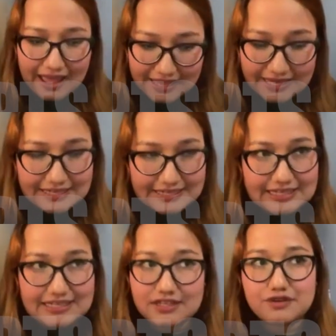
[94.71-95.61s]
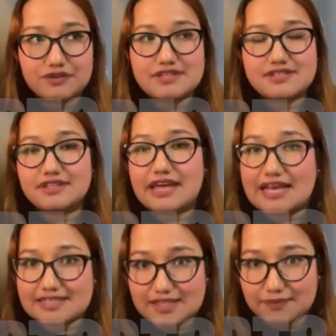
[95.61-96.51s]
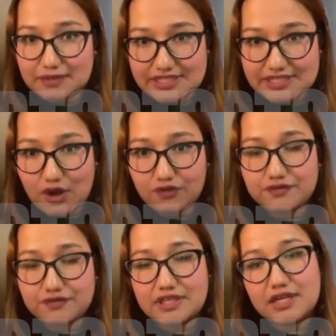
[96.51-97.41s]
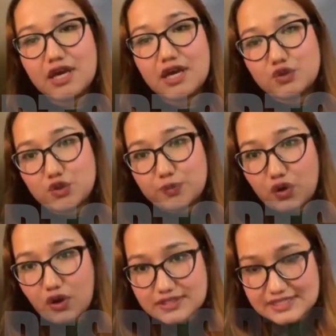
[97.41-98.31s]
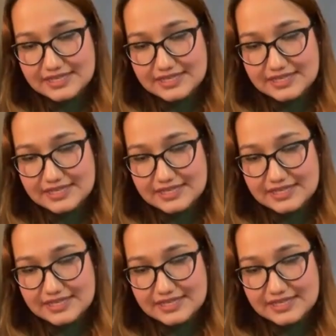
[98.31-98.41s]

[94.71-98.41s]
aid in increasing the accessibility of the tuberculosis